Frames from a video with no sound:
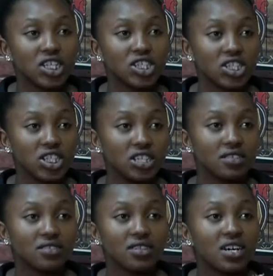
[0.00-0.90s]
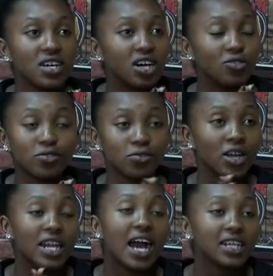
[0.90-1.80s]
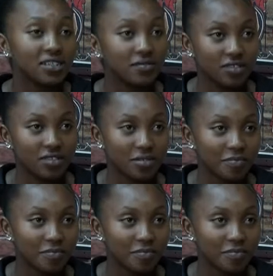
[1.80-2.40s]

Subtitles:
she is also an activist.